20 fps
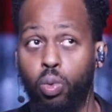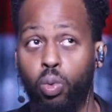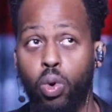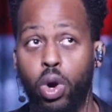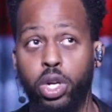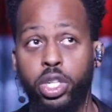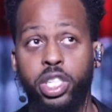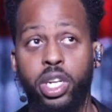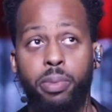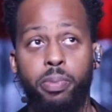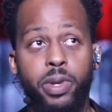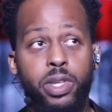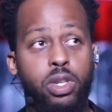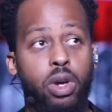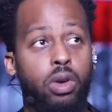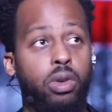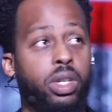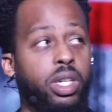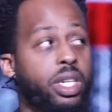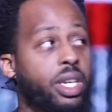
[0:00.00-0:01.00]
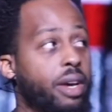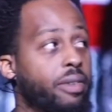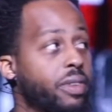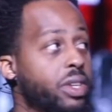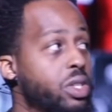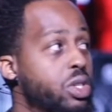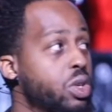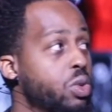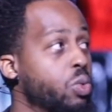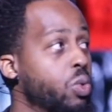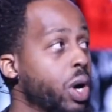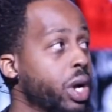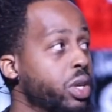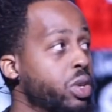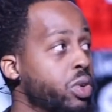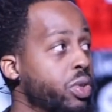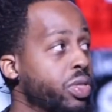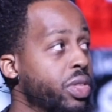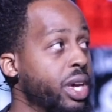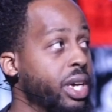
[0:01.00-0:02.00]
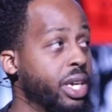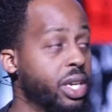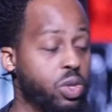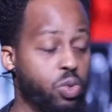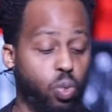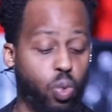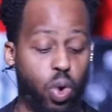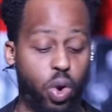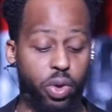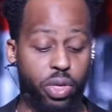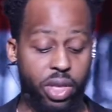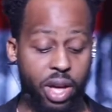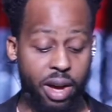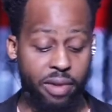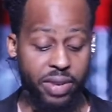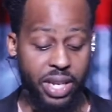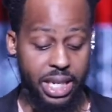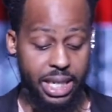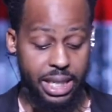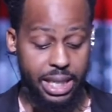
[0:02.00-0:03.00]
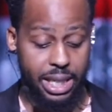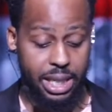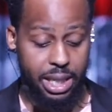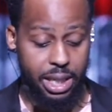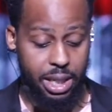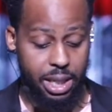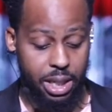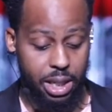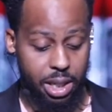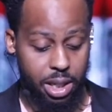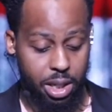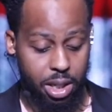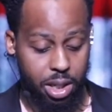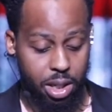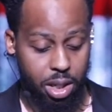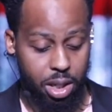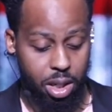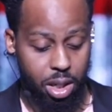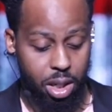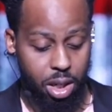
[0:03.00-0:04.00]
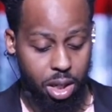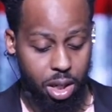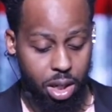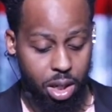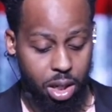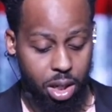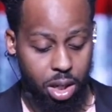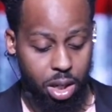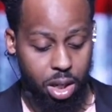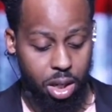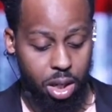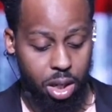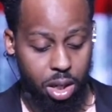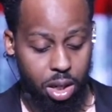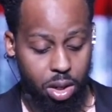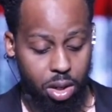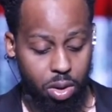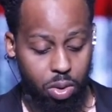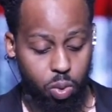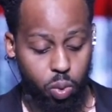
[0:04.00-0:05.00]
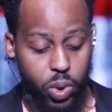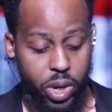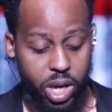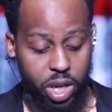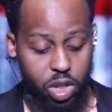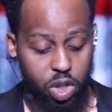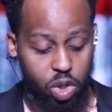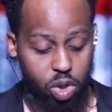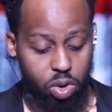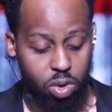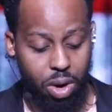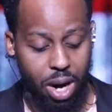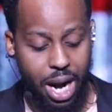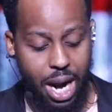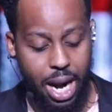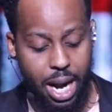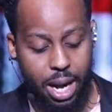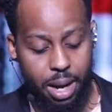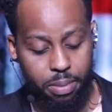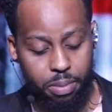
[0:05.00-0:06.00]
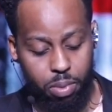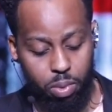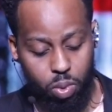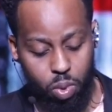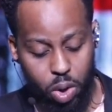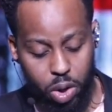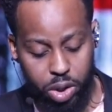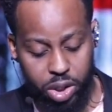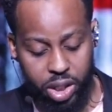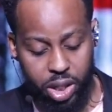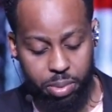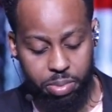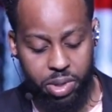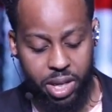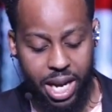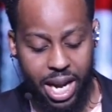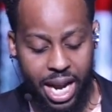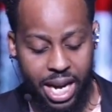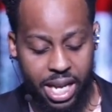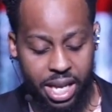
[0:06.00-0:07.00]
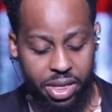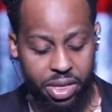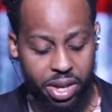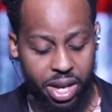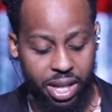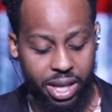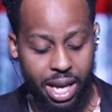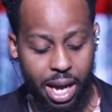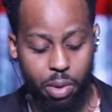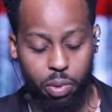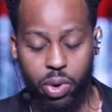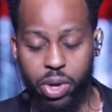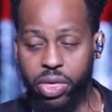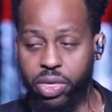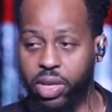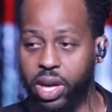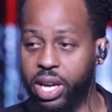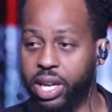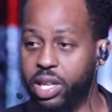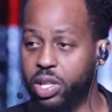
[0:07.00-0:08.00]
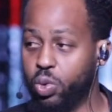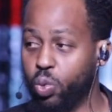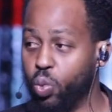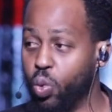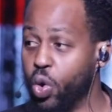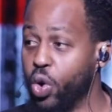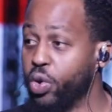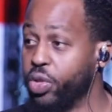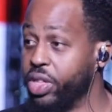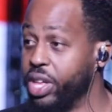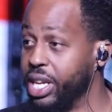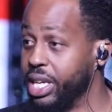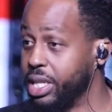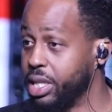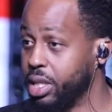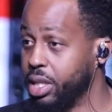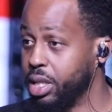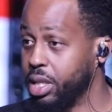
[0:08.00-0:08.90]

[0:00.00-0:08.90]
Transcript: Worship is only given to what you think is worth of it. We ascribe worship to anything that we think is worth it,